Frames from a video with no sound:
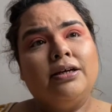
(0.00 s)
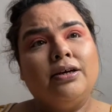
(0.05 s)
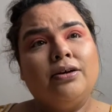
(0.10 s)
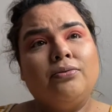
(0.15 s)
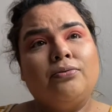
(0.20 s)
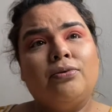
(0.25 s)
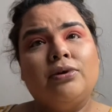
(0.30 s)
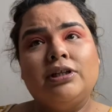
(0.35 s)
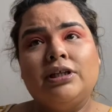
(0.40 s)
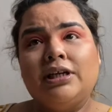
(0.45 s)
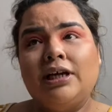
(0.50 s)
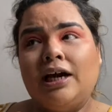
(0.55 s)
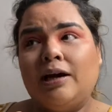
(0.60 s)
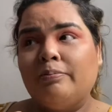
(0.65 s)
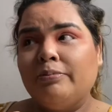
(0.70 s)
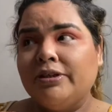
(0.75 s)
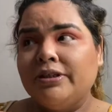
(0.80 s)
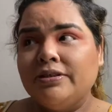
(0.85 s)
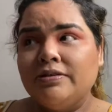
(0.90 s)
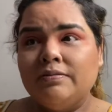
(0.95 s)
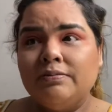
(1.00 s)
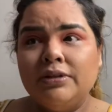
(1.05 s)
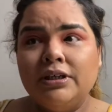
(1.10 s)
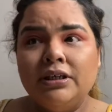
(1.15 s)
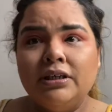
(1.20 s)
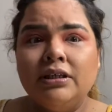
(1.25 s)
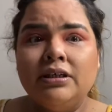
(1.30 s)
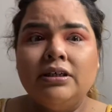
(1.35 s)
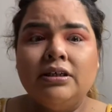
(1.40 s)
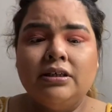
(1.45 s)
Will it happen to
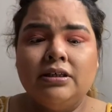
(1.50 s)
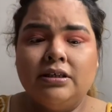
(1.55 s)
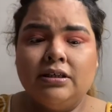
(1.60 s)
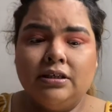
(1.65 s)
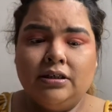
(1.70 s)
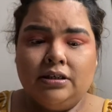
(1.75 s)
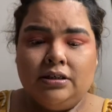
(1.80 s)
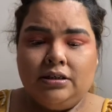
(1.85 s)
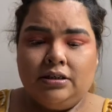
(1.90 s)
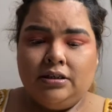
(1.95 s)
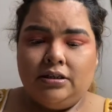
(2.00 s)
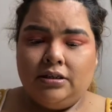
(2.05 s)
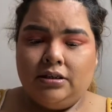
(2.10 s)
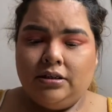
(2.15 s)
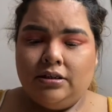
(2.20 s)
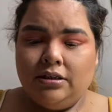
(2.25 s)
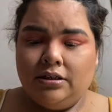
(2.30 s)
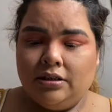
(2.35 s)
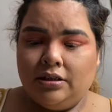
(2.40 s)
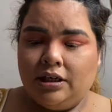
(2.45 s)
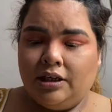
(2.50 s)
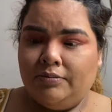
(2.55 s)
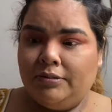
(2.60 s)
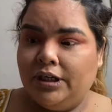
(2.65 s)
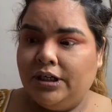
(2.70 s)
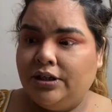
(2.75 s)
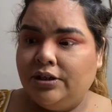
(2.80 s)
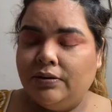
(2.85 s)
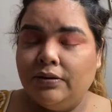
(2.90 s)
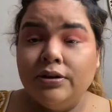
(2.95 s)
me? Am I
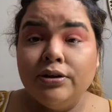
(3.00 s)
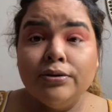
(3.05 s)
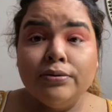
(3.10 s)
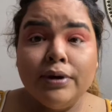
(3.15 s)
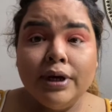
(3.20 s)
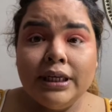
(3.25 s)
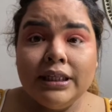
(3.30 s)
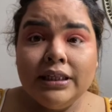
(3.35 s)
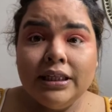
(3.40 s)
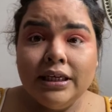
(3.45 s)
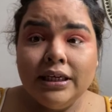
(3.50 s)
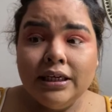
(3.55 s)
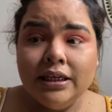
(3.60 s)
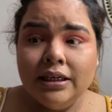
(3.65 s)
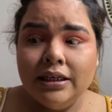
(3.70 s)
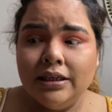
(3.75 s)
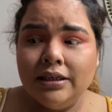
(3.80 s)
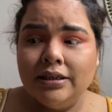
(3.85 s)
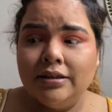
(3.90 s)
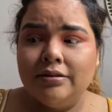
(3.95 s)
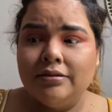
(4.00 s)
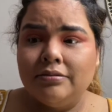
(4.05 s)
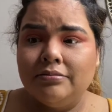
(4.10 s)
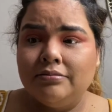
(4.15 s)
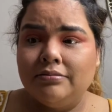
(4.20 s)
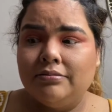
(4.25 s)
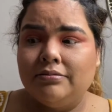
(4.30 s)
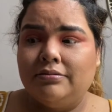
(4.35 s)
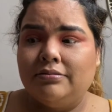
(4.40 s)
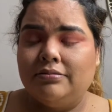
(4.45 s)
doing the right thing?
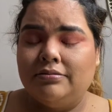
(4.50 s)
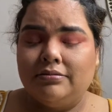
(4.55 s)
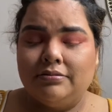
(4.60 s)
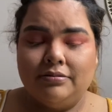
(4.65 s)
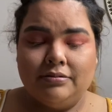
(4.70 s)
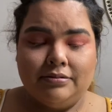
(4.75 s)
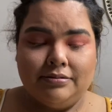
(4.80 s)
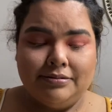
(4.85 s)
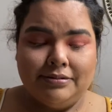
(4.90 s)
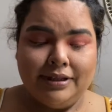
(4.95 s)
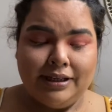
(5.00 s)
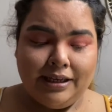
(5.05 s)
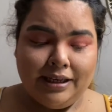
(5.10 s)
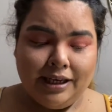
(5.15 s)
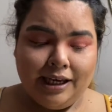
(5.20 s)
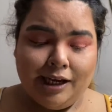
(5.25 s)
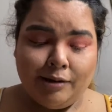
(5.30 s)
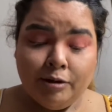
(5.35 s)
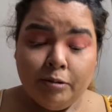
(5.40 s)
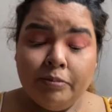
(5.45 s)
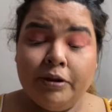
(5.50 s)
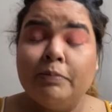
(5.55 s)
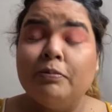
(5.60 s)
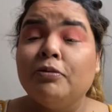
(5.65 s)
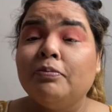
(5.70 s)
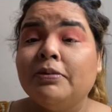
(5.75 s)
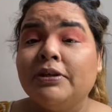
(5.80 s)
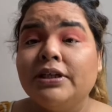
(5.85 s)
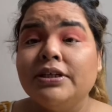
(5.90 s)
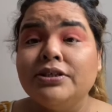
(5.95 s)
I'm a people
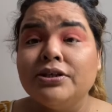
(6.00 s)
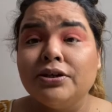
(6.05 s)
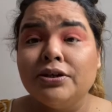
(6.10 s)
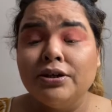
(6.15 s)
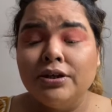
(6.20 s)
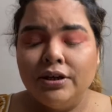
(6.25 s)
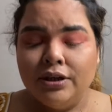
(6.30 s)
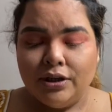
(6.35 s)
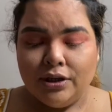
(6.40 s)
pleaser.